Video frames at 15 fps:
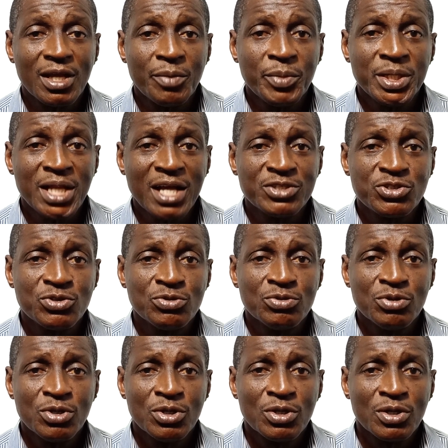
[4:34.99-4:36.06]
I mean, as
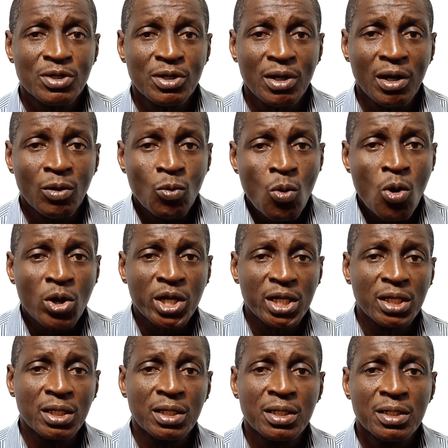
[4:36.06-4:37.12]
you are
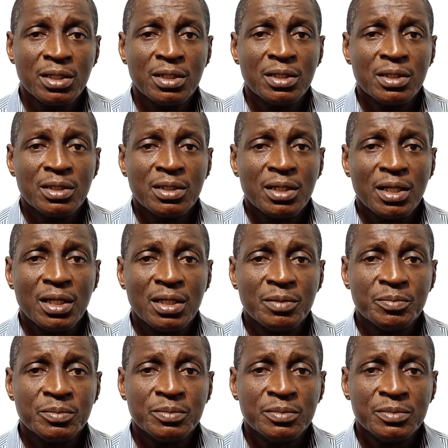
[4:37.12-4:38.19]
walking,
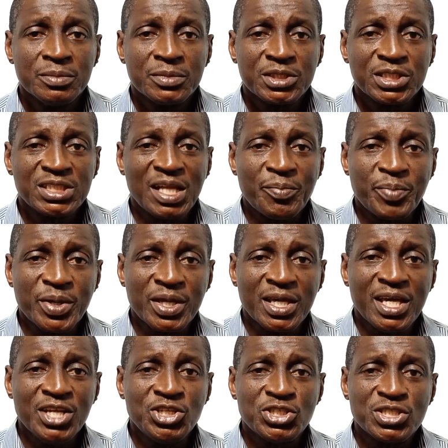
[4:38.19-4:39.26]
um, stepping,
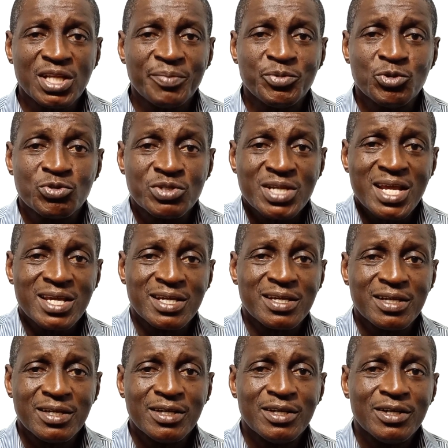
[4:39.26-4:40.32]
each step you
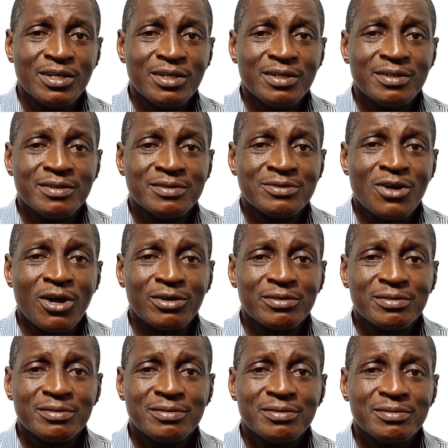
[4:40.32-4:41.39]
take, not
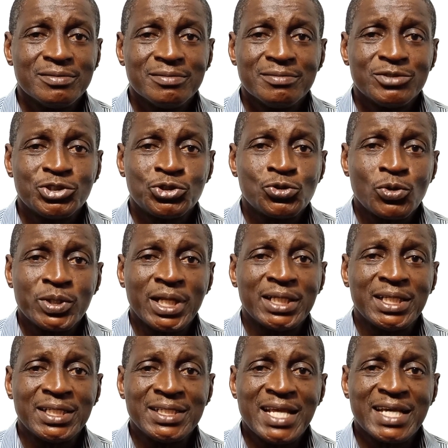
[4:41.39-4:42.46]
sure that
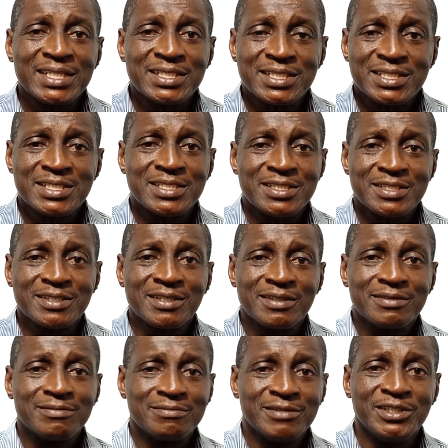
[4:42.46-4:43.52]
the next,
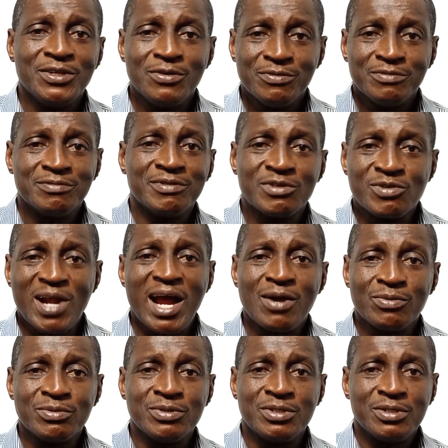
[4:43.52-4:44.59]
you know,
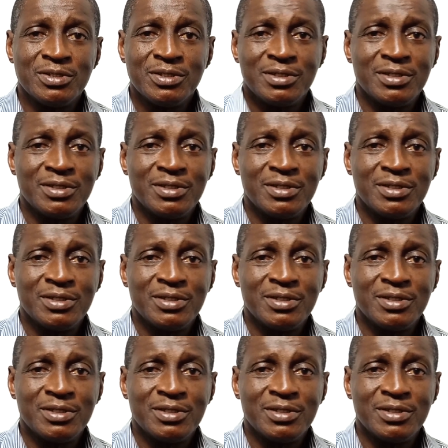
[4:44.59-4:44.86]
ground